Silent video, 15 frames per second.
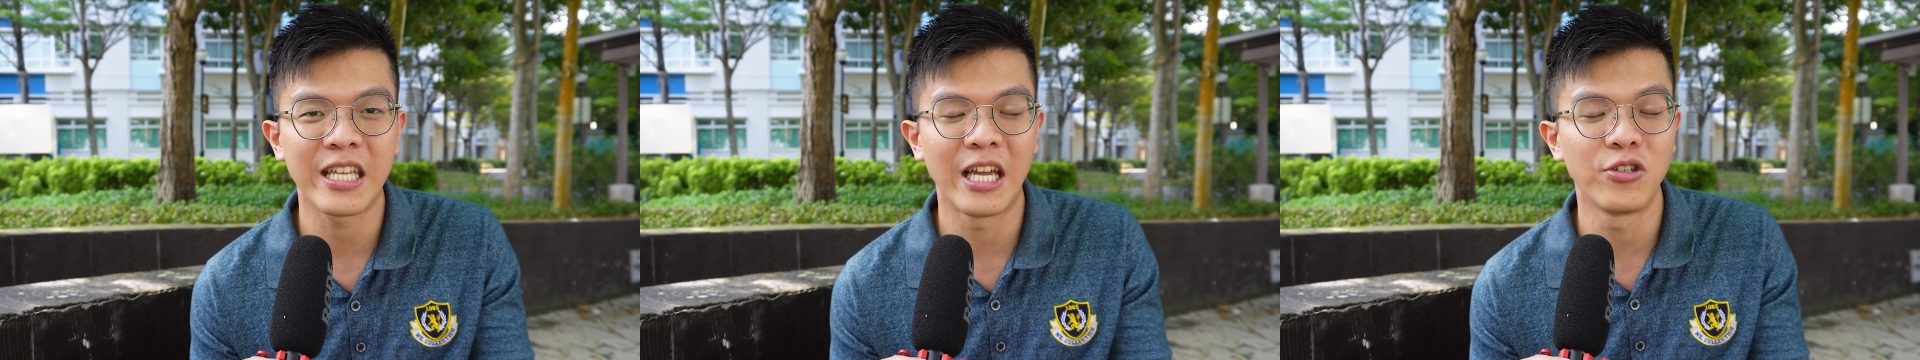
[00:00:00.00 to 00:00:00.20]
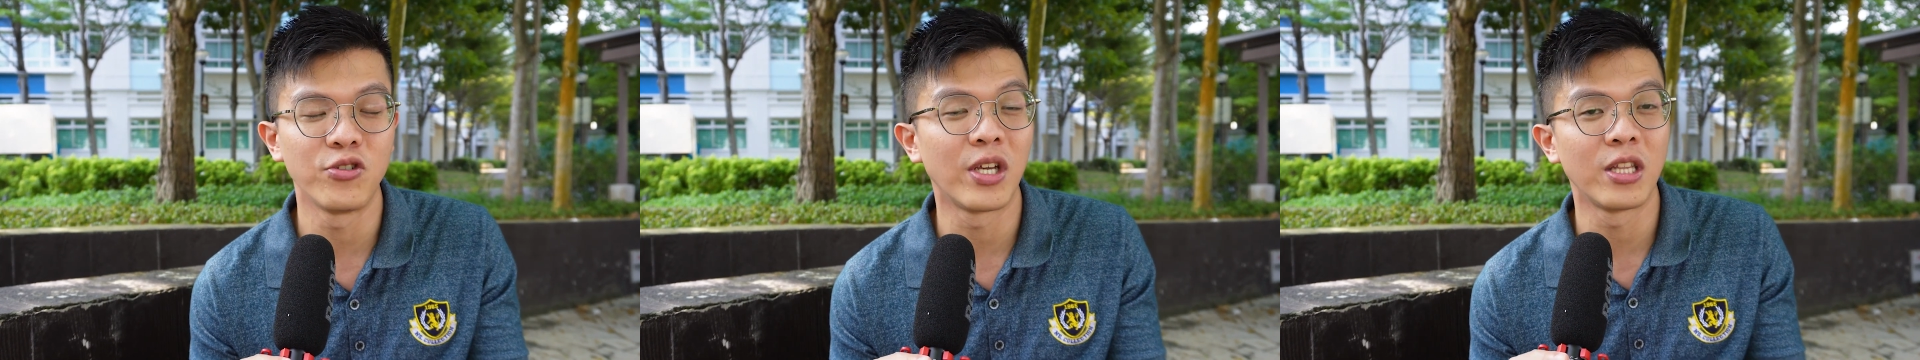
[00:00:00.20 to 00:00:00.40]

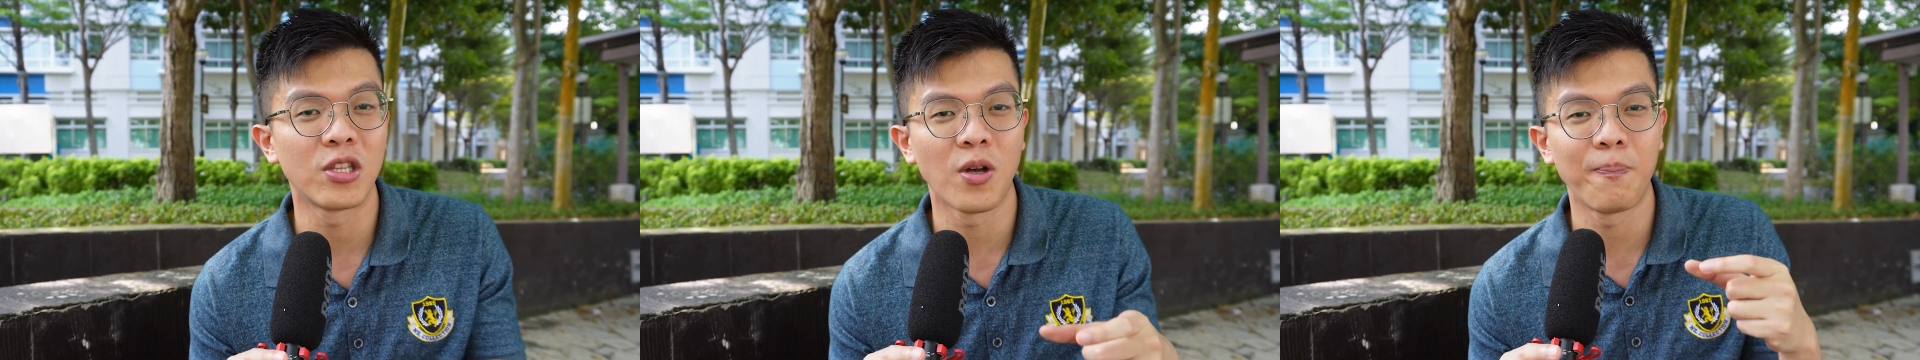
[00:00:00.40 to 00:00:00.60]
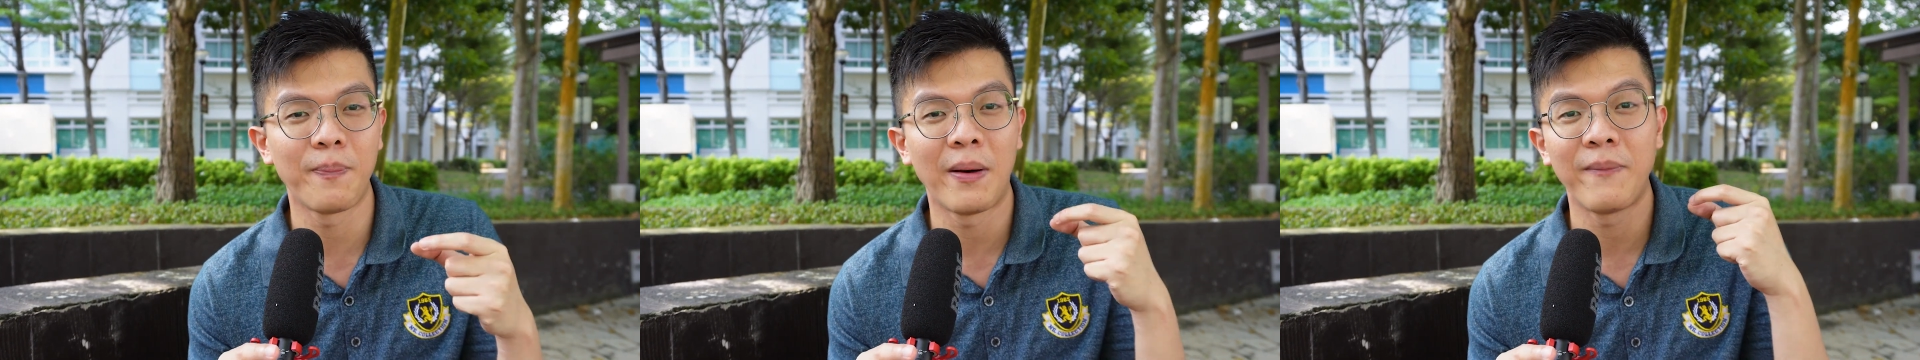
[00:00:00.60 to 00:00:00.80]
and you can
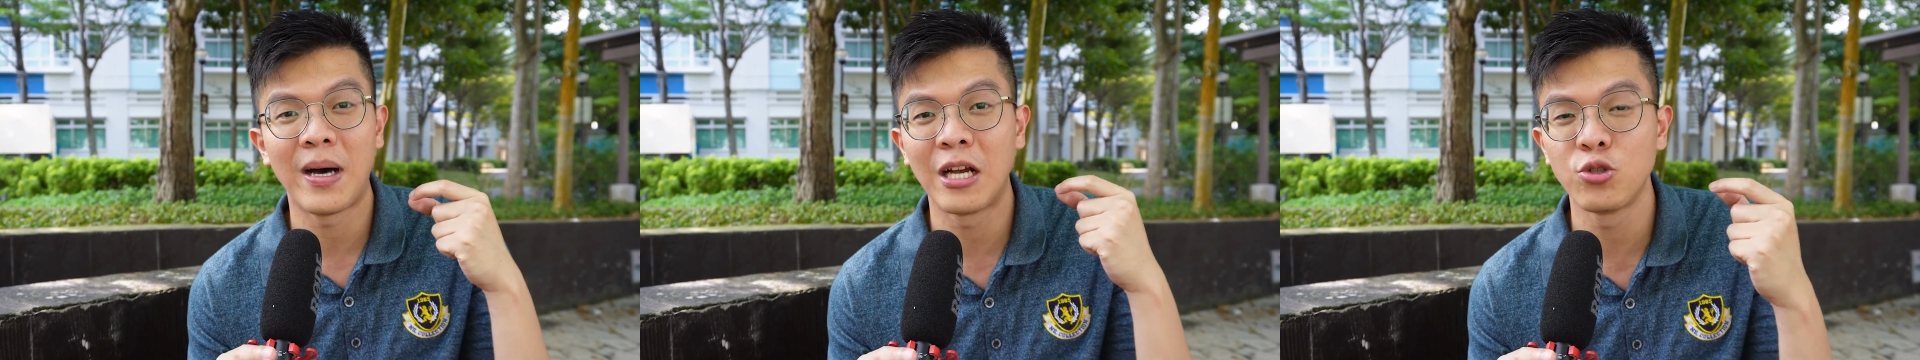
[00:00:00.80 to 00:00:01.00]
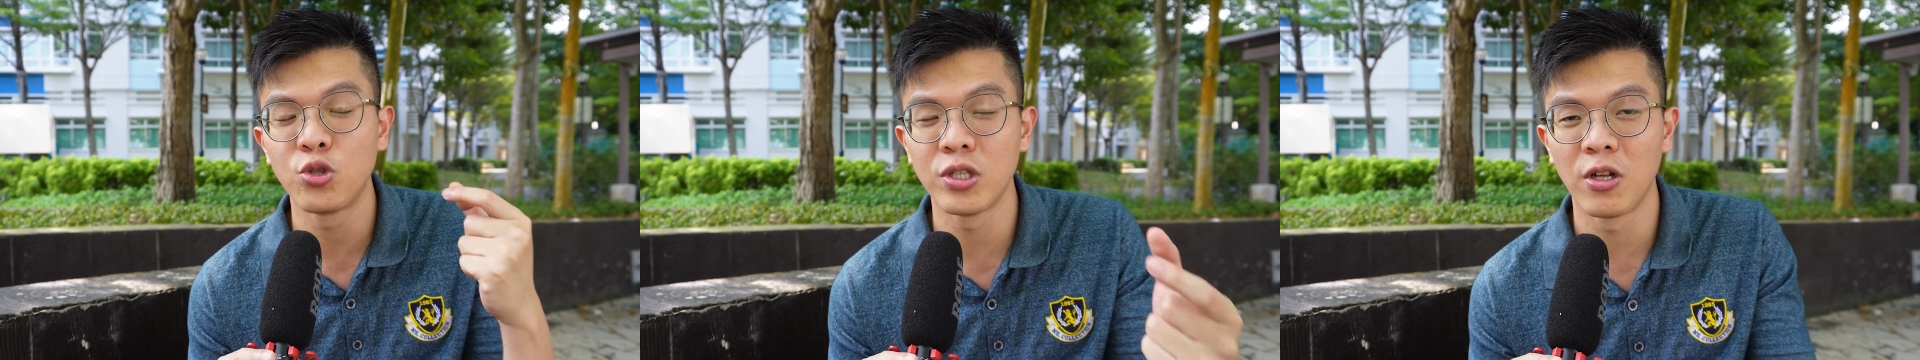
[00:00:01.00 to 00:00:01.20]
top up
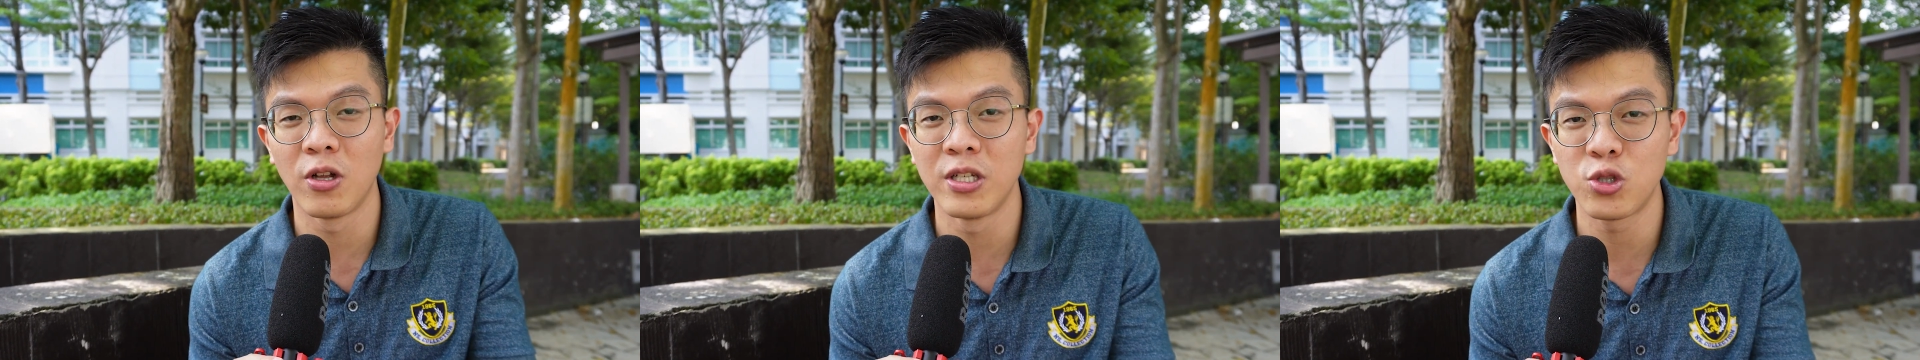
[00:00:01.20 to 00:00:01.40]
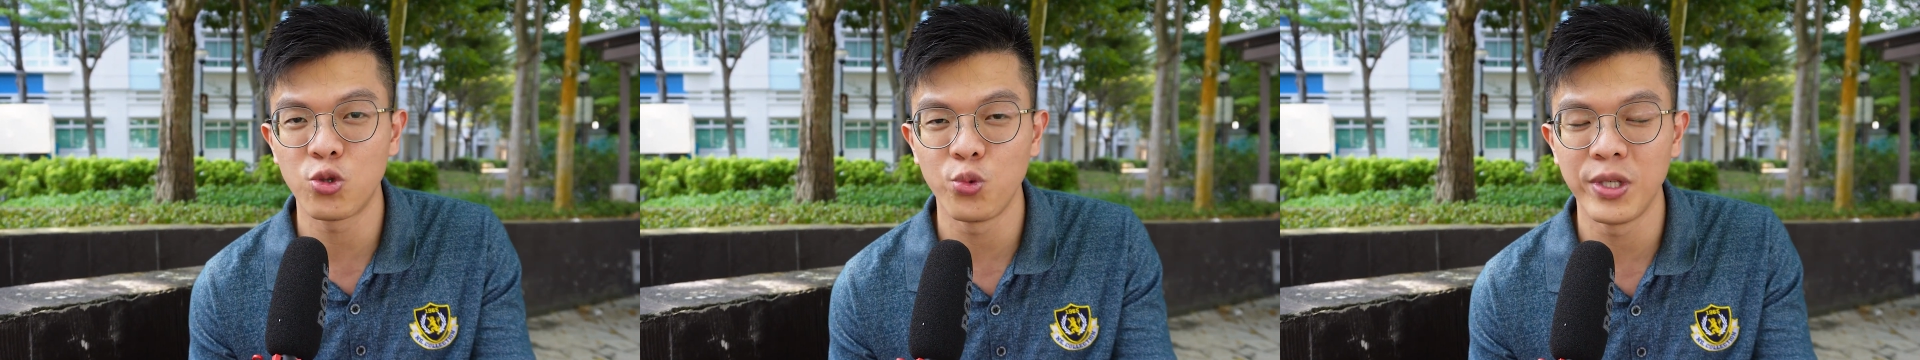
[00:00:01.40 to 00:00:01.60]

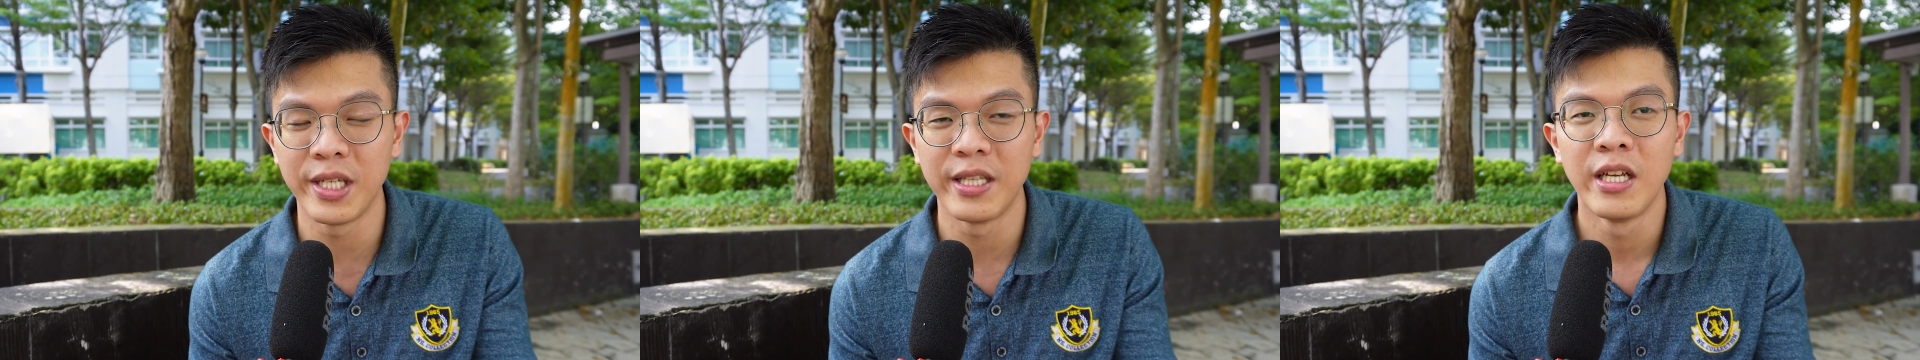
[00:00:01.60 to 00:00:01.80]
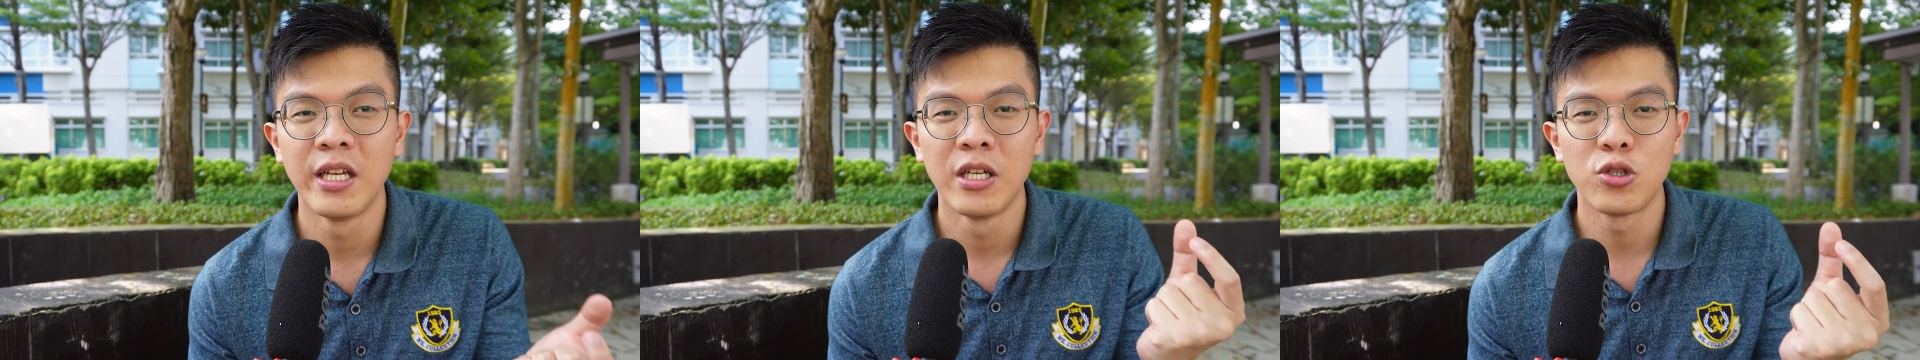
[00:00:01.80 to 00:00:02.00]
$100 to
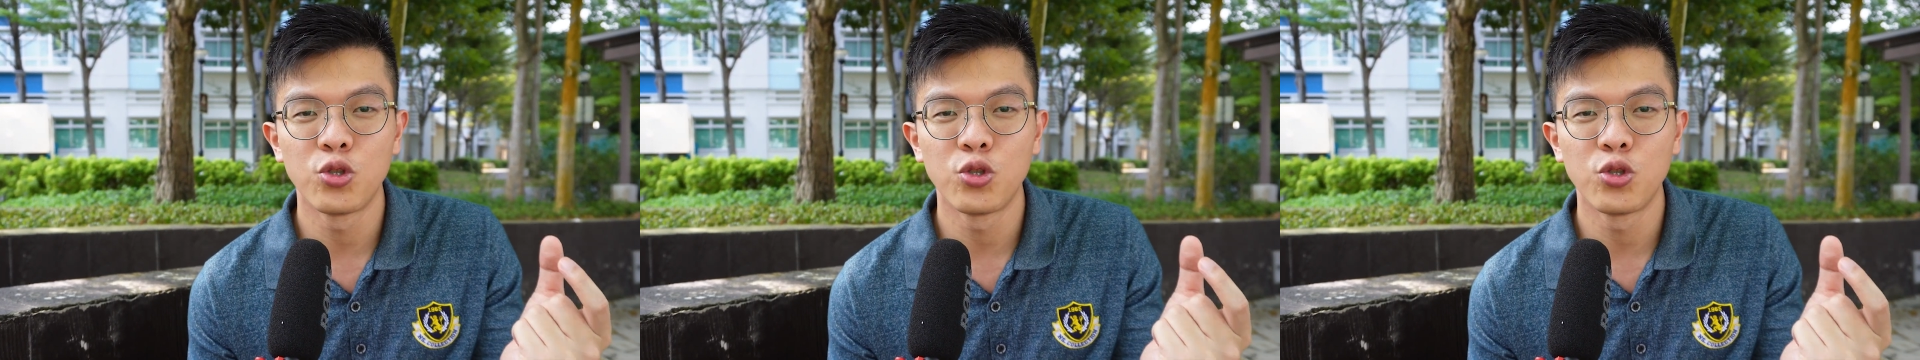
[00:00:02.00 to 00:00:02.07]
it.